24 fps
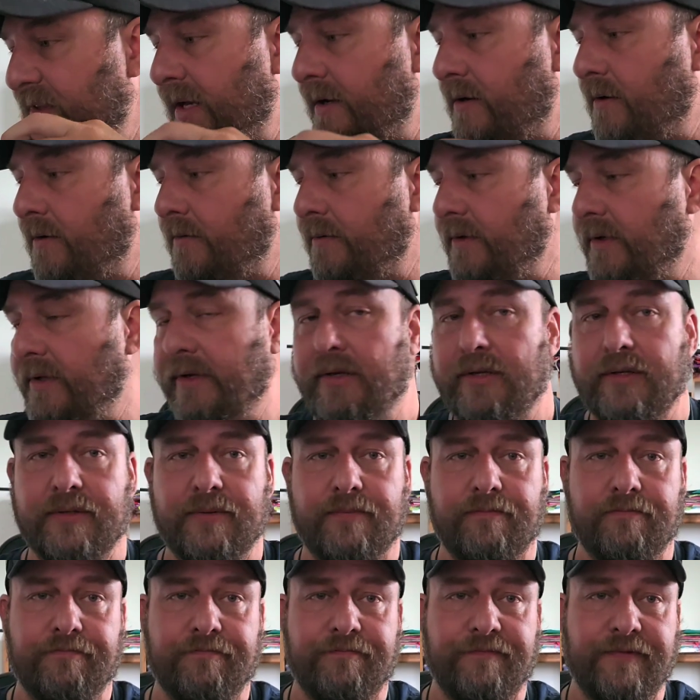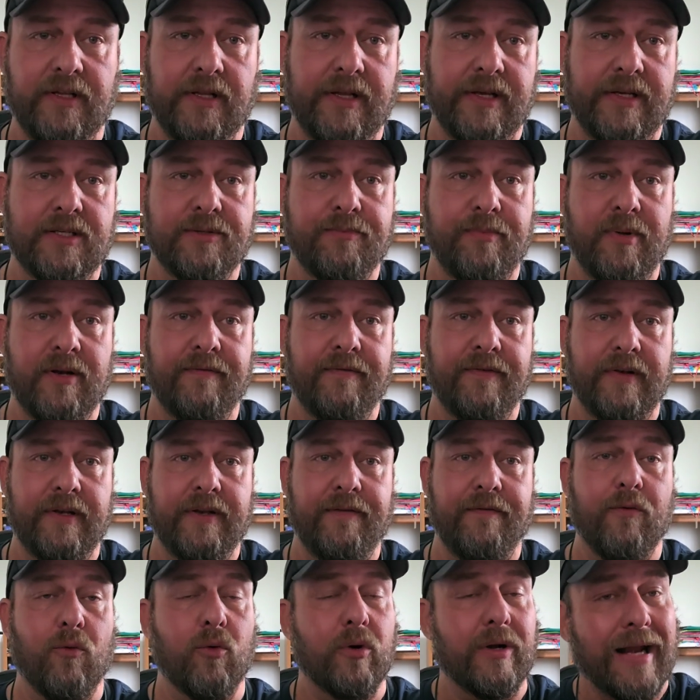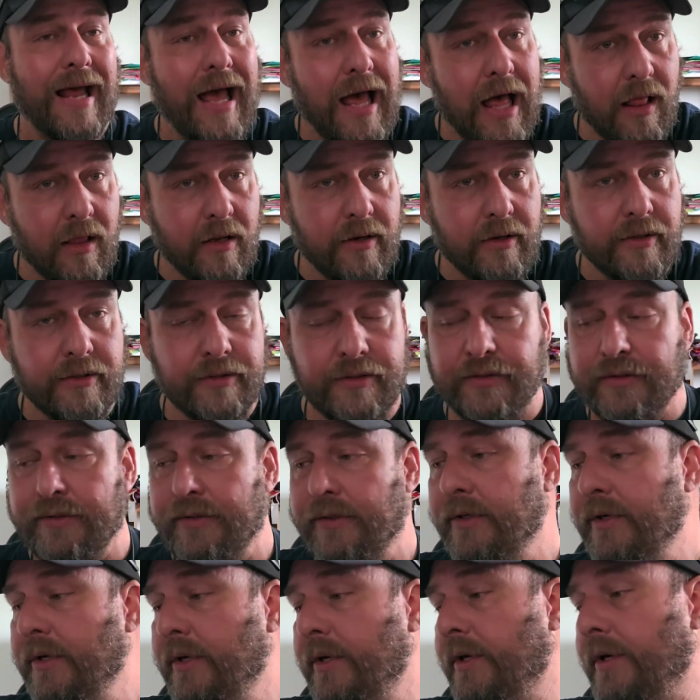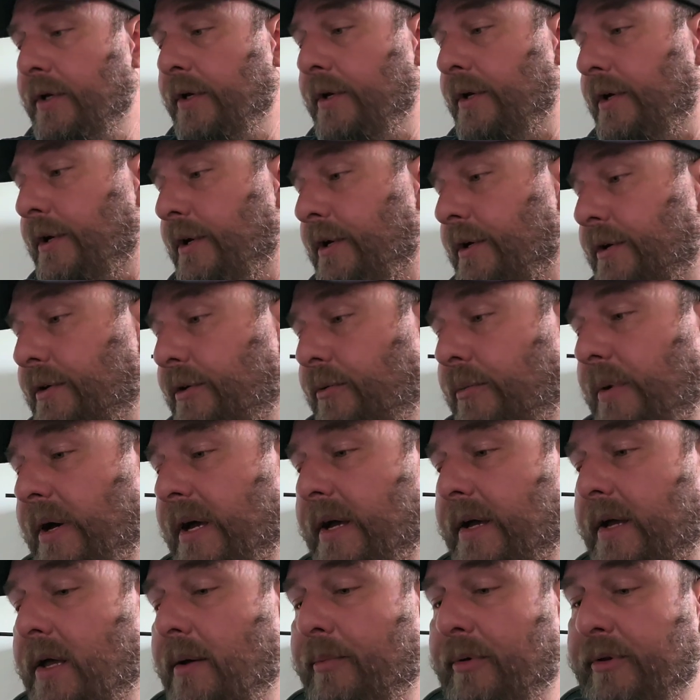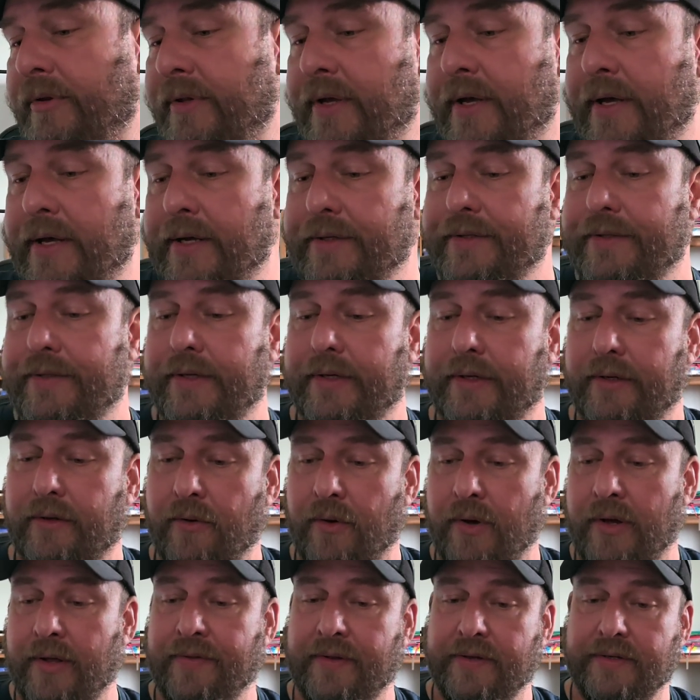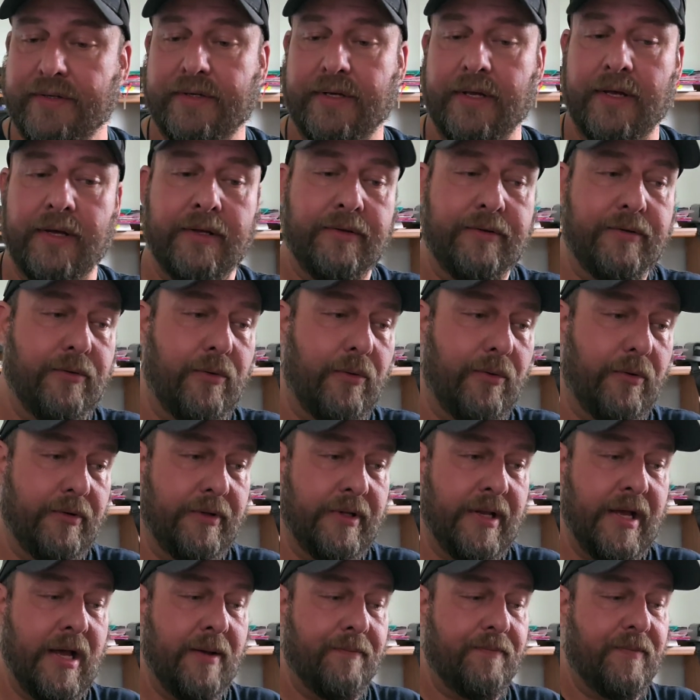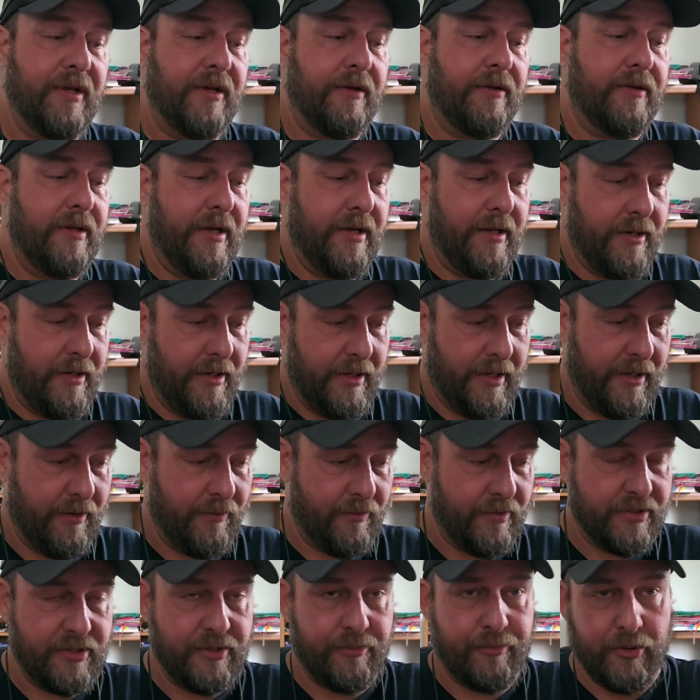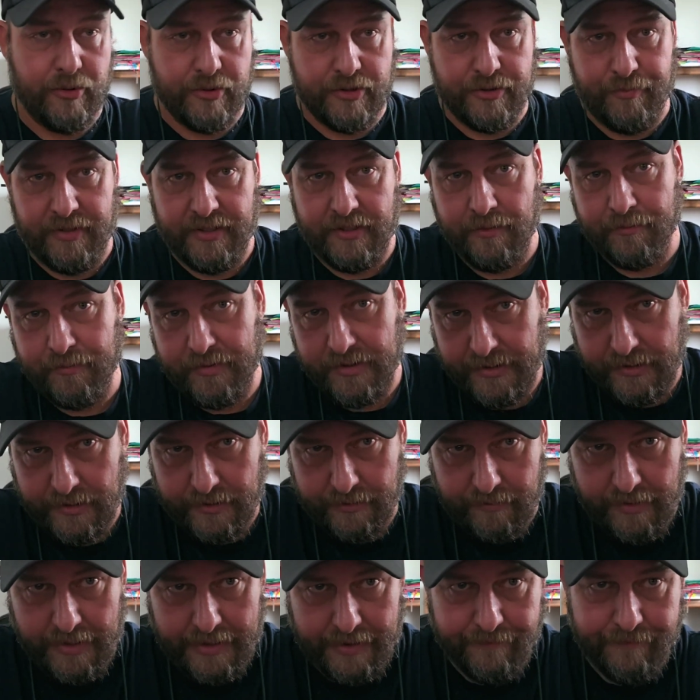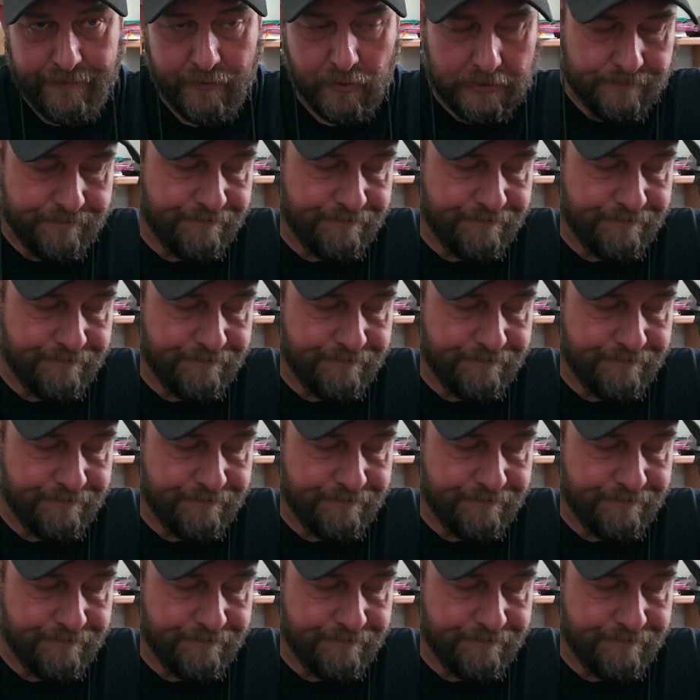don't really feel like spending $54 to buy a couple nuts that go on this gun to hold an optic that it was supposed to be completely ready for.